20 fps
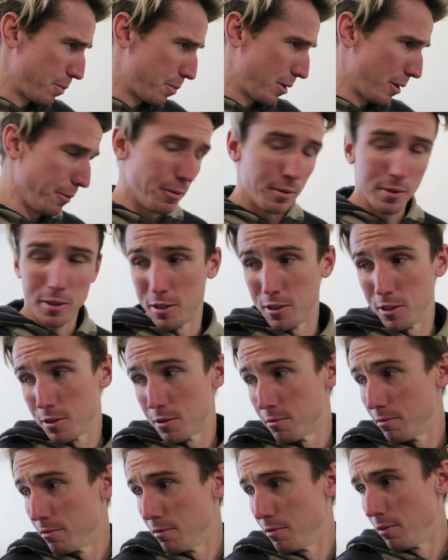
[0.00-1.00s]
probably
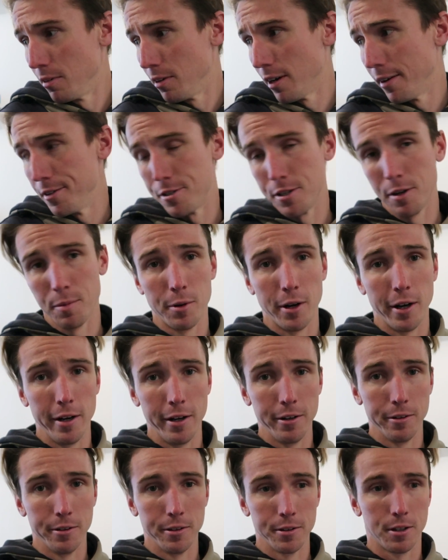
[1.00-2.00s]
just jump right
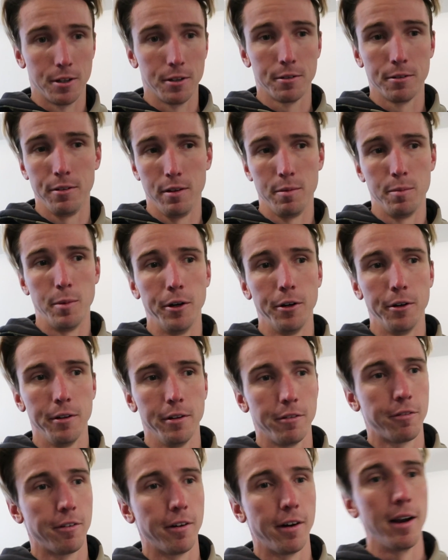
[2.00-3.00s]
into it and start throwing the motor in
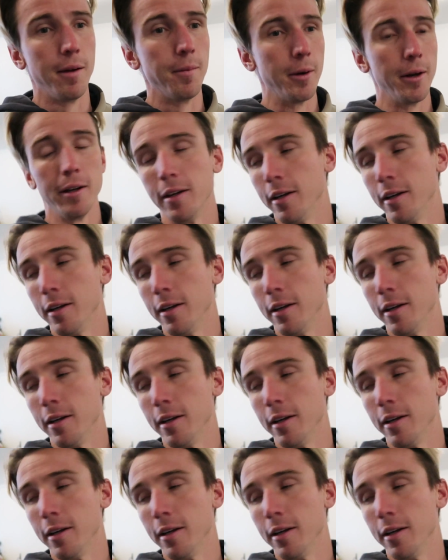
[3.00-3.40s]
the frame and